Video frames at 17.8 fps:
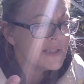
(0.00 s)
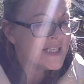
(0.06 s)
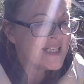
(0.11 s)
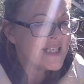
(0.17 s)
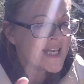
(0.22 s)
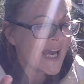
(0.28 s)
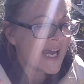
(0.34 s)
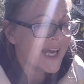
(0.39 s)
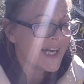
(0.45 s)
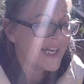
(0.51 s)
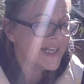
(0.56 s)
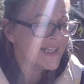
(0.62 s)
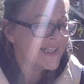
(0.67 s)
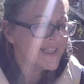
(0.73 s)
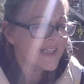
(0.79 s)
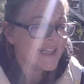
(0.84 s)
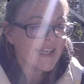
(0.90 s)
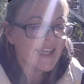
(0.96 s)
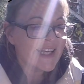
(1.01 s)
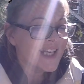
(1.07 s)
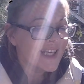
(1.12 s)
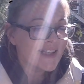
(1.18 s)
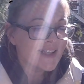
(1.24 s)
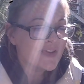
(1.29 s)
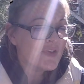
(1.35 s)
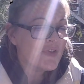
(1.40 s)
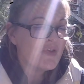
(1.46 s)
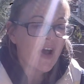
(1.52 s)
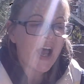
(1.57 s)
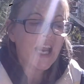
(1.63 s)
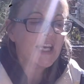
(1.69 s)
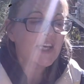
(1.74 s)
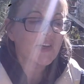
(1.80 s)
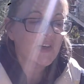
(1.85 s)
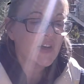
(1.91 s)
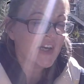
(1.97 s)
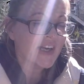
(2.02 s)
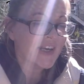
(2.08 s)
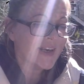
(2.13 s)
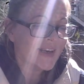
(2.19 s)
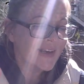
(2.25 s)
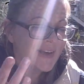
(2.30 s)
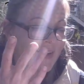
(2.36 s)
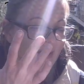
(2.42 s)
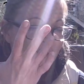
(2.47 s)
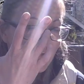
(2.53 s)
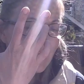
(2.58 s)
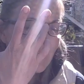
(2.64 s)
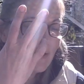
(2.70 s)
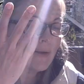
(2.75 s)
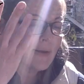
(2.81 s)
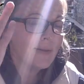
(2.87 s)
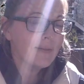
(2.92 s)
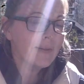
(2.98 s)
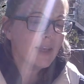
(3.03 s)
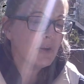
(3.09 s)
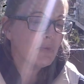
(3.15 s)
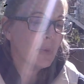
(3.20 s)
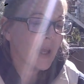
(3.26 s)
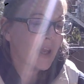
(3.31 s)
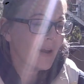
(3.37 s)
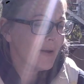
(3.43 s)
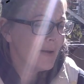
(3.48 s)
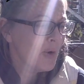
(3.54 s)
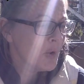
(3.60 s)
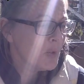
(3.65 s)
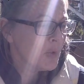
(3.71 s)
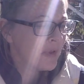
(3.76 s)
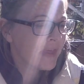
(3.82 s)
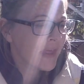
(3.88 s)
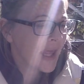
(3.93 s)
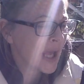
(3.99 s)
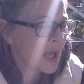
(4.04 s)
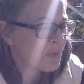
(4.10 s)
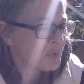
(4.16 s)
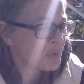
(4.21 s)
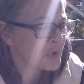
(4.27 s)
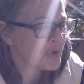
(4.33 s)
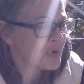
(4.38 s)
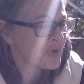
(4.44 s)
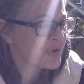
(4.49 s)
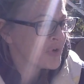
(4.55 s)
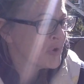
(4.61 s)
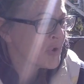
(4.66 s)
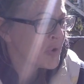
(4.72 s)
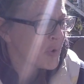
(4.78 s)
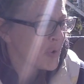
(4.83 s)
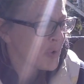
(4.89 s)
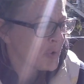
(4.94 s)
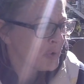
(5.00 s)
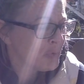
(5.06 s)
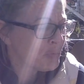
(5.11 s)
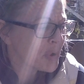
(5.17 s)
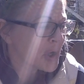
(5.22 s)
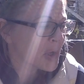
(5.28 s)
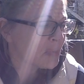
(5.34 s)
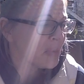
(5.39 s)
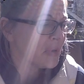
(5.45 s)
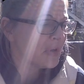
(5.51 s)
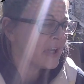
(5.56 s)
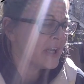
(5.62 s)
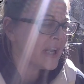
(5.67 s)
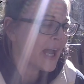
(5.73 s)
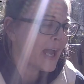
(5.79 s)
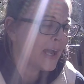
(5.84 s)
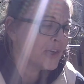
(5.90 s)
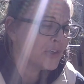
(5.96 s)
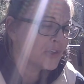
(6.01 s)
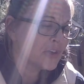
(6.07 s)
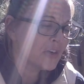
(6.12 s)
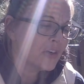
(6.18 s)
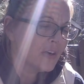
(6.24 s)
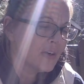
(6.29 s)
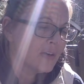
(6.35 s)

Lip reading: decked in his finery, gleaming with emerald, gold, purple, and azure.